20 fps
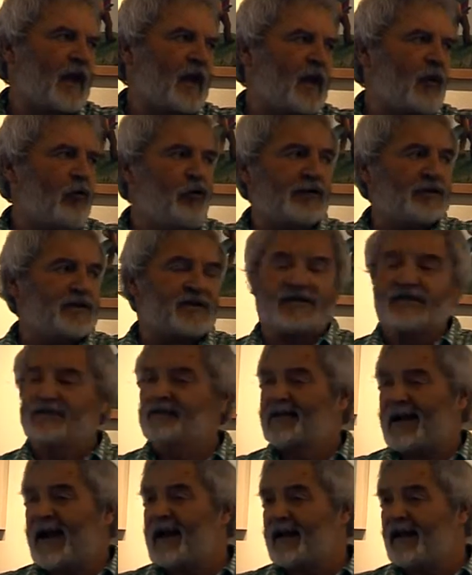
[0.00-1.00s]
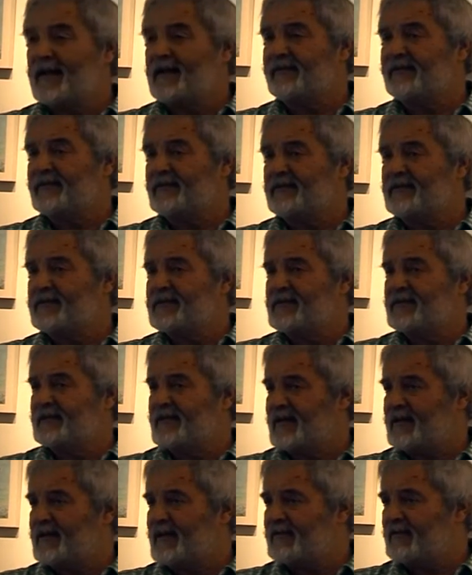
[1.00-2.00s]
Oh, this is organic, of course.
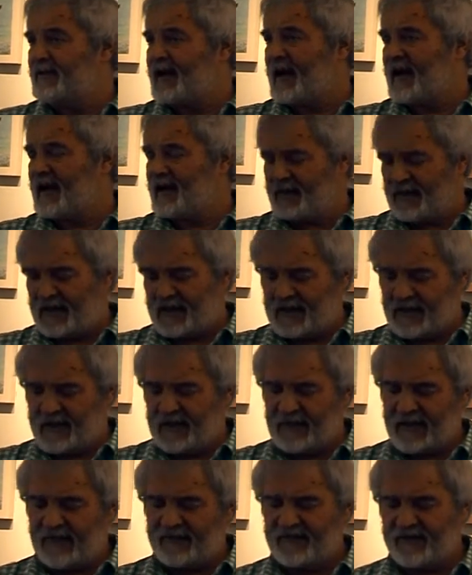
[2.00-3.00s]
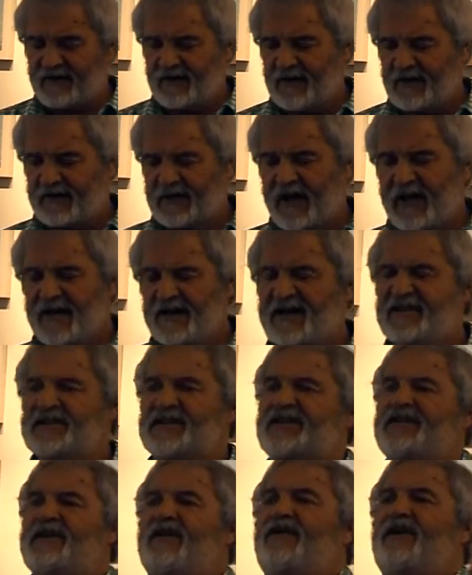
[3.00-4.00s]
No organic, none of that fertilizer. This
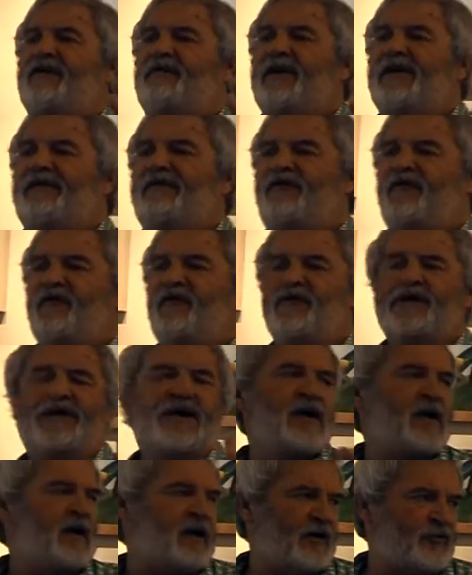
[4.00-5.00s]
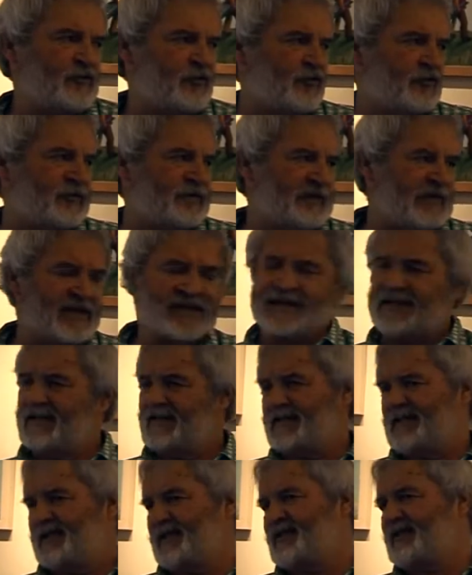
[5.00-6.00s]
is the only way forward. And this
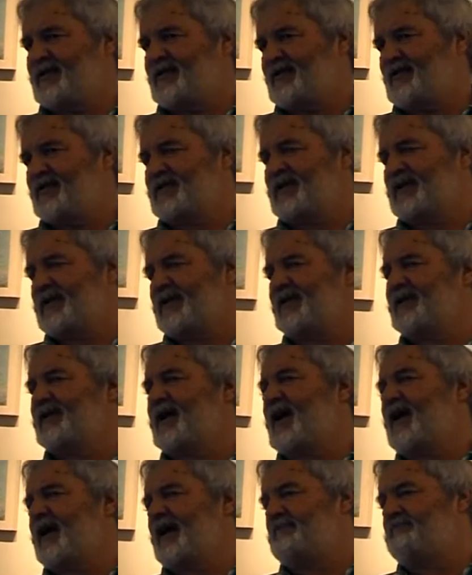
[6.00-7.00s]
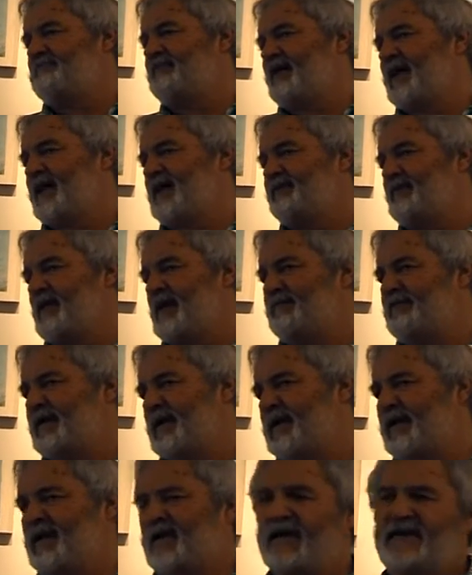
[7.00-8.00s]
is just a little game played by
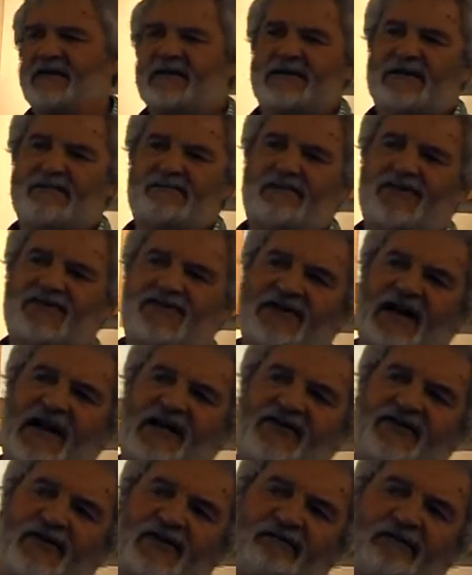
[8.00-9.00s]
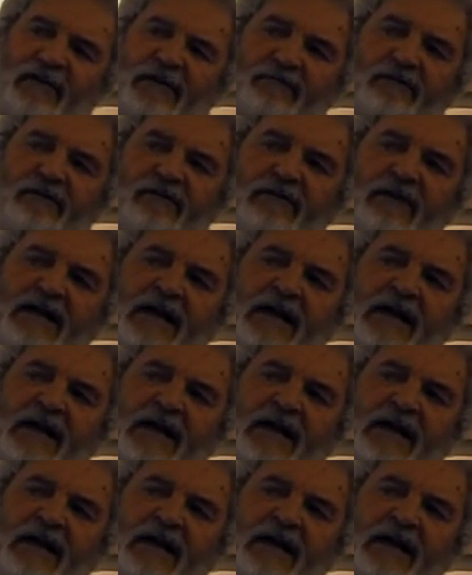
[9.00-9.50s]
middle-class, nostalgic people.